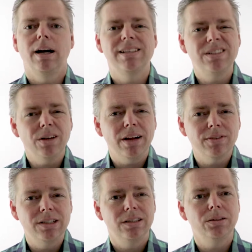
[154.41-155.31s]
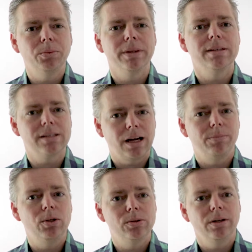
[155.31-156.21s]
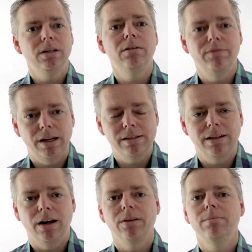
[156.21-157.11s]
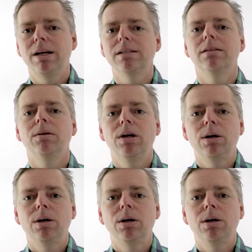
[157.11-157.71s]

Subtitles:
I still have to deal with the Skype user interface now that makes it